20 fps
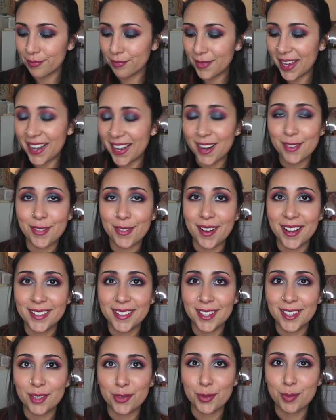And I find
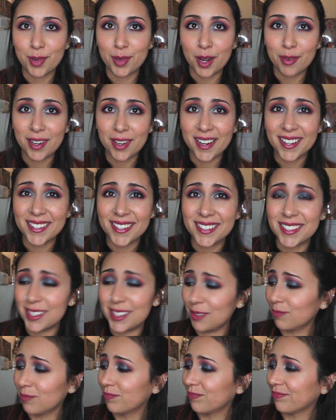that for brown
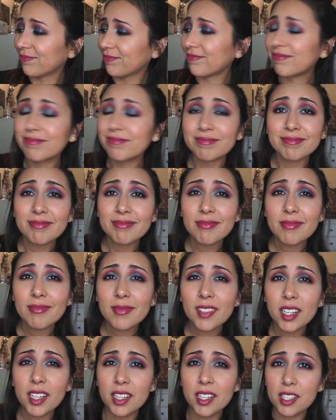eyes,
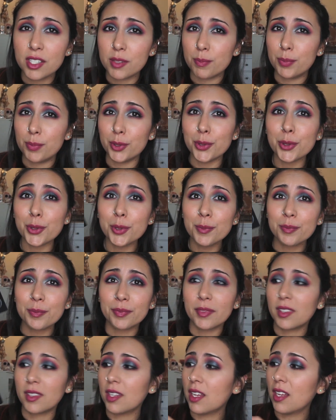it's blue
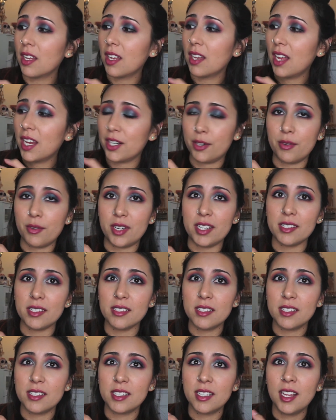and
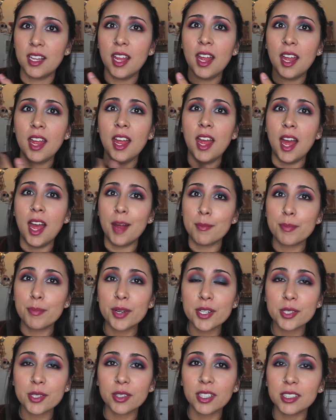greens. And
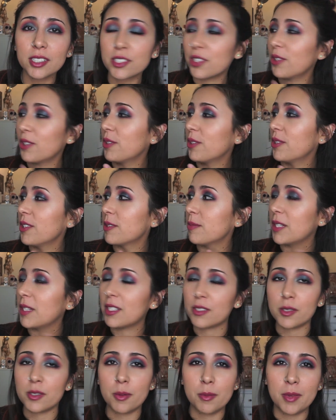personal choice,
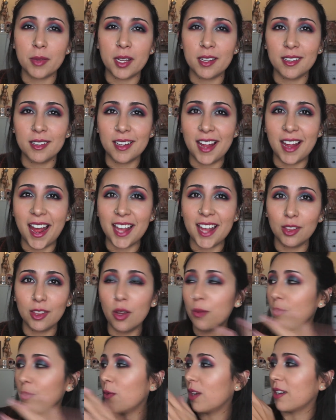because I
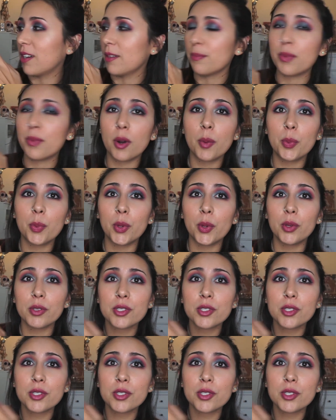love wearing purple.